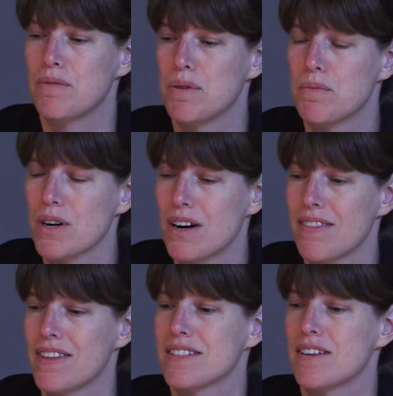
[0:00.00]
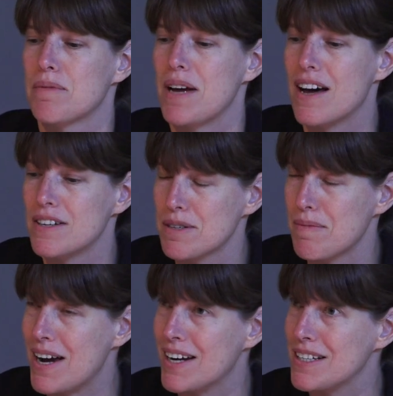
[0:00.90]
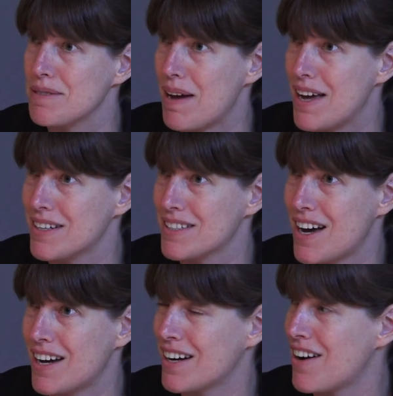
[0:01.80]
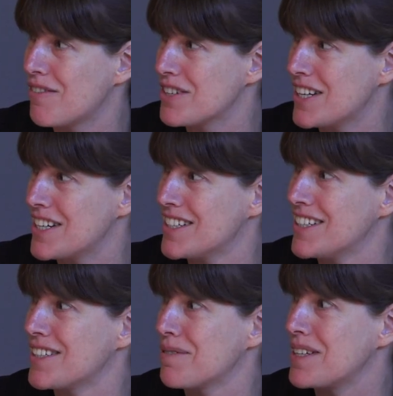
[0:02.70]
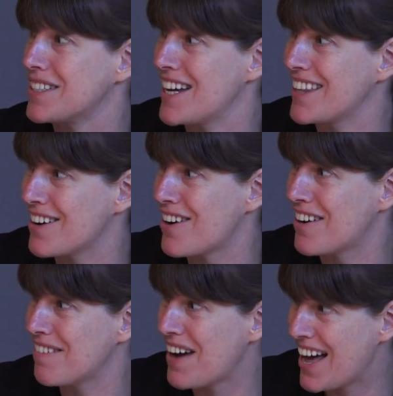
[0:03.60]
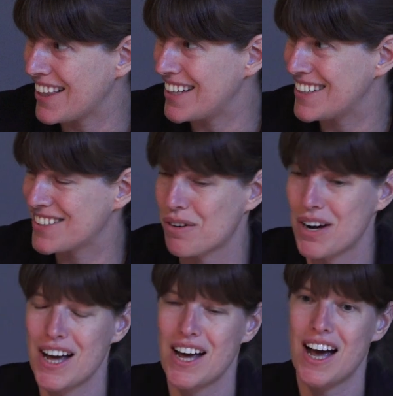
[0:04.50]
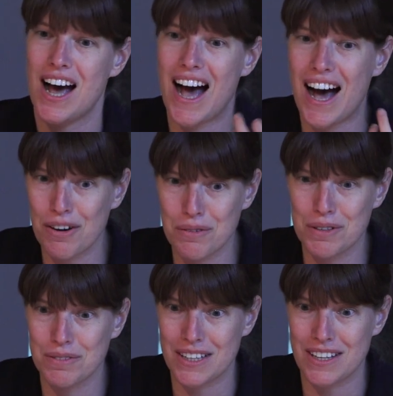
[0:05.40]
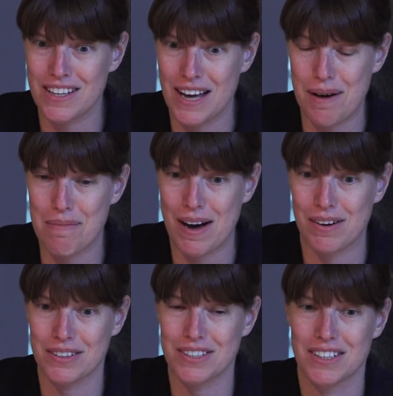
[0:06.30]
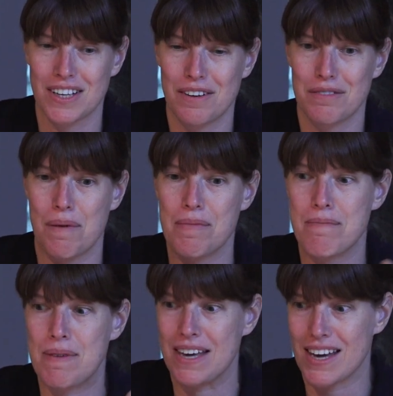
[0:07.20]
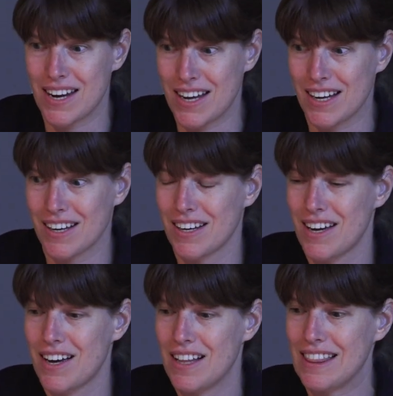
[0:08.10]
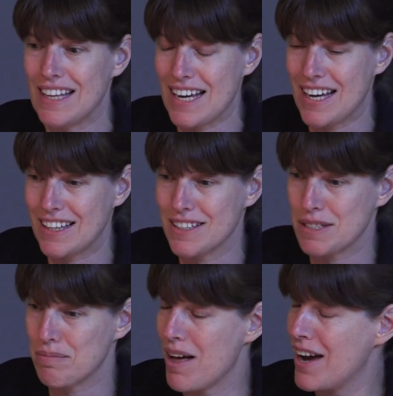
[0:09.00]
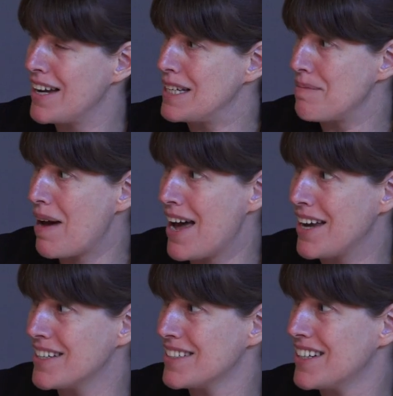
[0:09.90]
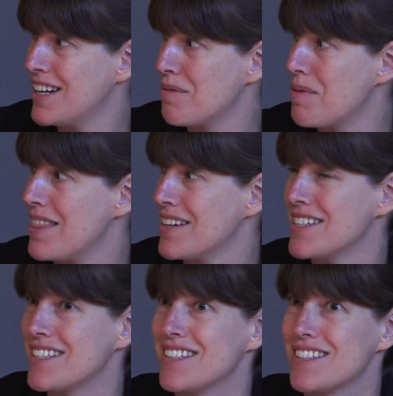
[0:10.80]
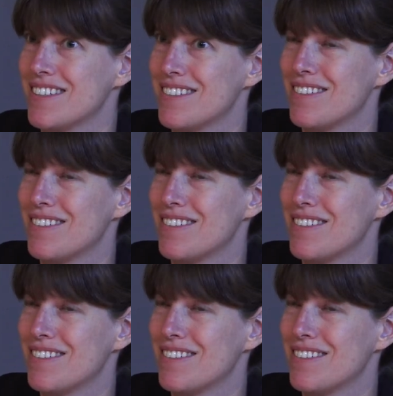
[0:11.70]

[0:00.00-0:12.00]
if we work on this, are we undermining demand side conversations? Are we saying they're not valid? So how do we really think about from the beginning, linking the supply and demand in a way that doesn't